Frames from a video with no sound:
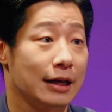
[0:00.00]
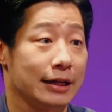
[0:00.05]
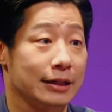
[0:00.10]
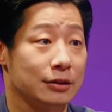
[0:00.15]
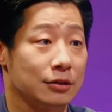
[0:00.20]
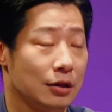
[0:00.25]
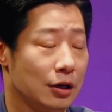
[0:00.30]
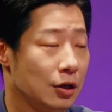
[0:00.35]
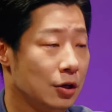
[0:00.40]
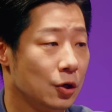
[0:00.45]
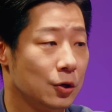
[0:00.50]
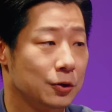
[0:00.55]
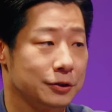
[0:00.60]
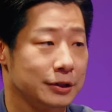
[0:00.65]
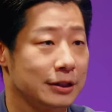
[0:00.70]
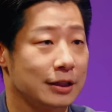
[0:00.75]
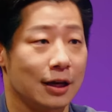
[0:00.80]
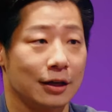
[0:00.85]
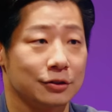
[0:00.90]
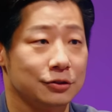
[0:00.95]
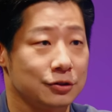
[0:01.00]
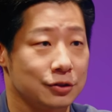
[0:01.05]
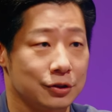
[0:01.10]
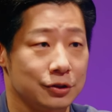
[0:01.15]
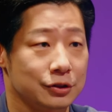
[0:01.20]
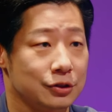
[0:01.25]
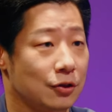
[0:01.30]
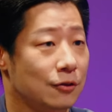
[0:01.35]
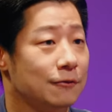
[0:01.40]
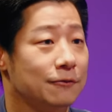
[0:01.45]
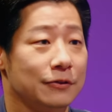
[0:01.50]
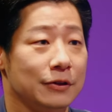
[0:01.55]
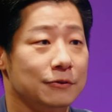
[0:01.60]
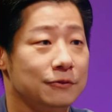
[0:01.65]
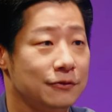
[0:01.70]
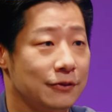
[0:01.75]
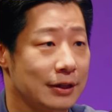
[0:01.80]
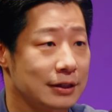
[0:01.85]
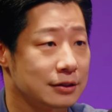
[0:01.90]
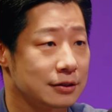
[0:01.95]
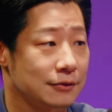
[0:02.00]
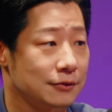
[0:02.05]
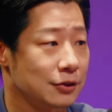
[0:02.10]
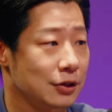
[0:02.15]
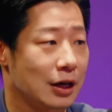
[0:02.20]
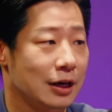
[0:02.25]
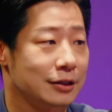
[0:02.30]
like uh, holding concerts or yeah. film festival mm -hmm.